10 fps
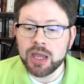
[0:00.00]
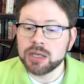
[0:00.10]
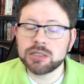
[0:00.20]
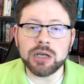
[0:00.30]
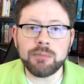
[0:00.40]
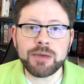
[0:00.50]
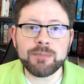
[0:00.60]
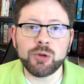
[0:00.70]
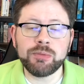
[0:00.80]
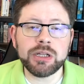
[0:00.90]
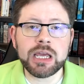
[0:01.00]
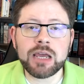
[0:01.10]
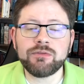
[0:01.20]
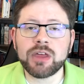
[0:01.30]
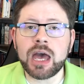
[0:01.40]
Some people
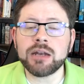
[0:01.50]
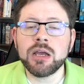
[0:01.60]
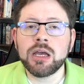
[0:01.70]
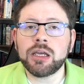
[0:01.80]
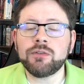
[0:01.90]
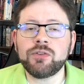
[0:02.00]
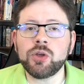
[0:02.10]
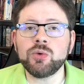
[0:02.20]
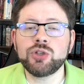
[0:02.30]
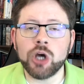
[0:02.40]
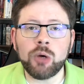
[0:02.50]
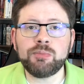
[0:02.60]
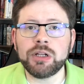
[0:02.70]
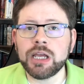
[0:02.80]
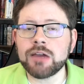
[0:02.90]
believe that if you don't
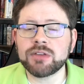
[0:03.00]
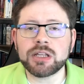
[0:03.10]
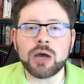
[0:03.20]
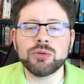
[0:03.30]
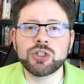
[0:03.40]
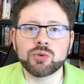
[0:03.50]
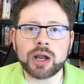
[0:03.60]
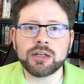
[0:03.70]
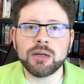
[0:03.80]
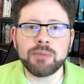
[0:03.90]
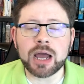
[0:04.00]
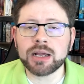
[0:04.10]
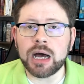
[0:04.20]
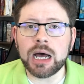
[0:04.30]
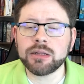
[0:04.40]
believe that that was directed by
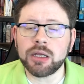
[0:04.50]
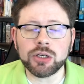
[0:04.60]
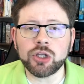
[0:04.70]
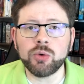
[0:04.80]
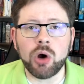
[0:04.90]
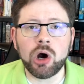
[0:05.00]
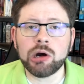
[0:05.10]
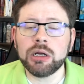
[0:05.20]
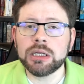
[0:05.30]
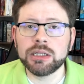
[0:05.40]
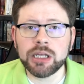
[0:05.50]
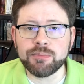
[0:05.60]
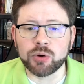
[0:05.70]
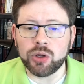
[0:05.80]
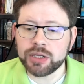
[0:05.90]
God, that you are liberal.